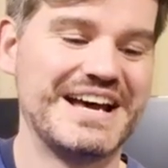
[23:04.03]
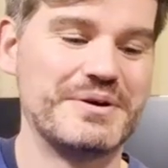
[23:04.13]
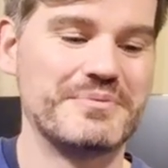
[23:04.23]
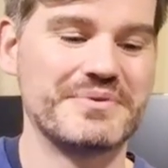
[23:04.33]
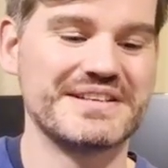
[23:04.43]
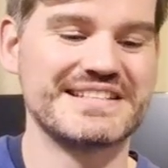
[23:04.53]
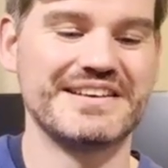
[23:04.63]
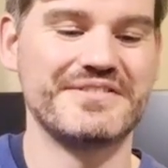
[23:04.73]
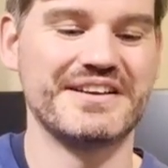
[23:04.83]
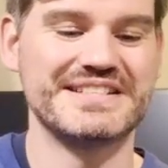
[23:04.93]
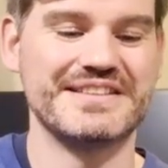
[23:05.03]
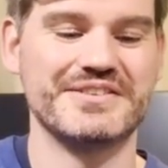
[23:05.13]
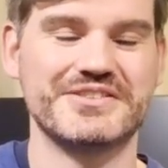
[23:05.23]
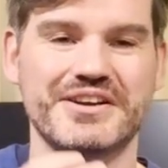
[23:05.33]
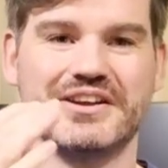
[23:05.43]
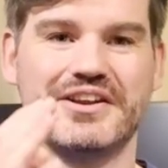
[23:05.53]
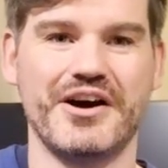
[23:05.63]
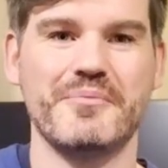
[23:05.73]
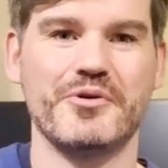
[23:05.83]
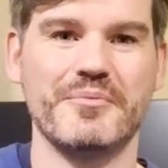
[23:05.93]
because I love the idea that you're chucking a
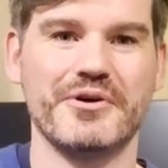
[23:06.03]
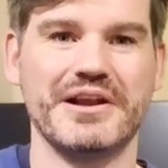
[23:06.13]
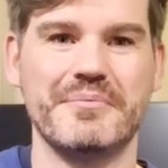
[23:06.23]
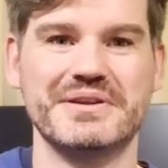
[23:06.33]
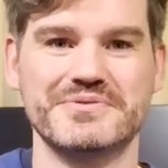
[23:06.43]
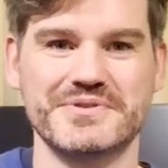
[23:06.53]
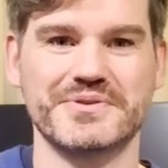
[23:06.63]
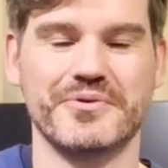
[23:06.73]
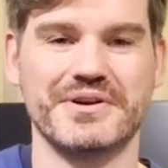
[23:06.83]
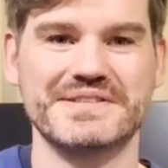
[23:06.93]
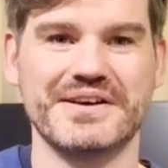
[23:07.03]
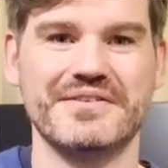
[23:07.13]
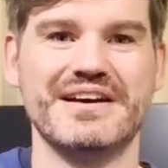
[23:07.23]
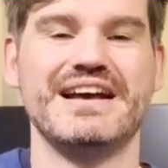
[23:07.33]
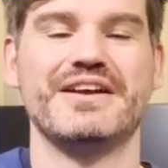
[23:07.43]
9-point model up into a scoring zone.